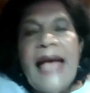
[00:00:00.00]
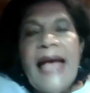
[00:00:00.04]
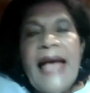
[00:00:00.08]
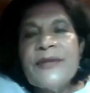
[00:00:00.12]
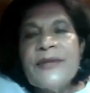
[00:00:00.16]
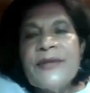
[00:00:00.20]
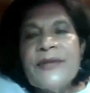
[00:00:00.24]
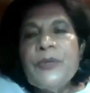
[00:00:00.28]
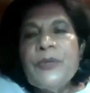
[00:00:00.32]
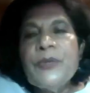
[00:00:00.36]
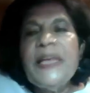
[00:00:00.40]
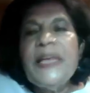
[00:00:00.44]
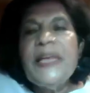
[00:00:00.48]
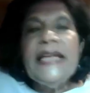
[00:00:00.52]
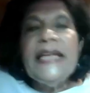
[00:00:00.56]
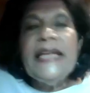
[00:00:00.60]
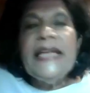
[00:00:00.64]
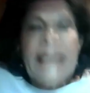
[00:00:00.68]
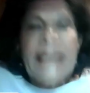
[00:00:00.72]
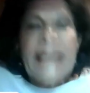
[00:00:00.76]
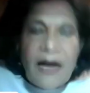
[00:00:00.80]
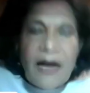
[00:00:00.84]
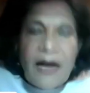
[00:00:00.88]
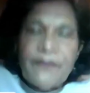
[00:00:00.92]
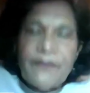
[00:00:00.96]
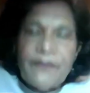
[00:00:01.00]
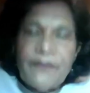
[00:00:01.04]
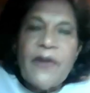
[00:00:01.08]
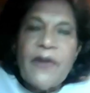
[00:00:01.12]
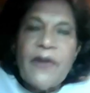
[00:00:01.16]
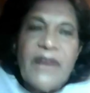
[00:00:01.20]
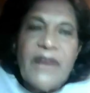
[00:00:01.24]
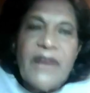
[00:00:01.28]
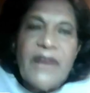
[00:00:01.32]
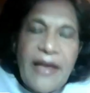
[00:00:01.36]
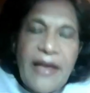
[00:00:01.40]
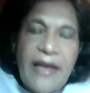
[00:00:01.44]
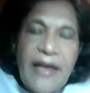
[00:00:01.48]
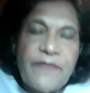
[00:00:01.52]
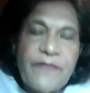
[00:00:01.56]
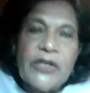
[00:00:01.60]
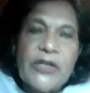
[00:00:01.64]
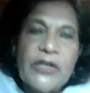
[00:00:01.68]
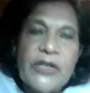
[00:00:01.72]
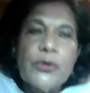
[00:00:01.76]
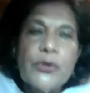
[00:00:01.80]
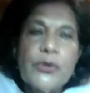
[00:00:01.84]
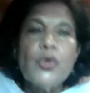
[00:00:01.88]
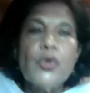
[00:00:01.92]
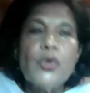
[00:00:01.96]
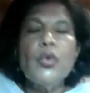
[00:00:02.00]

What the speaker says: hasn't been enough of an effort